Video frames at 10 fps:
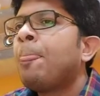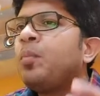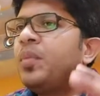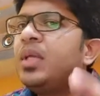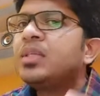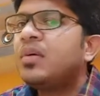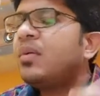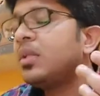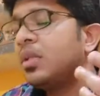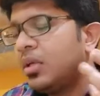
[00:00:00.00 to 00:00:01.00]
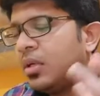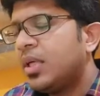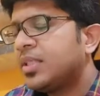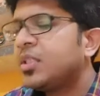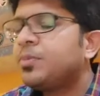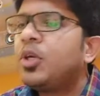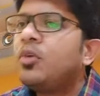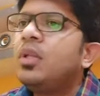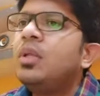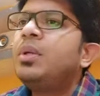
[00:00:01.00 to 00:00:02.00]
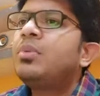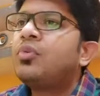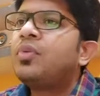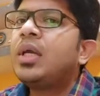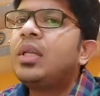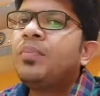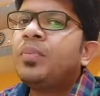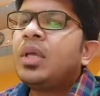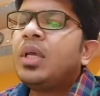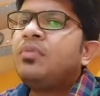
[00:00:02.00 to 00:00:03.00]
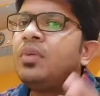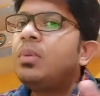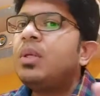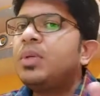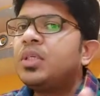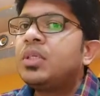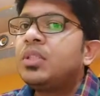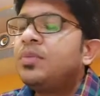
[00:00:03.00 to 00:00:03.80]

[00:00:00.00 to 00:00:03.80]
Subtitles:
these are the assessment of the lipid profile in female patients.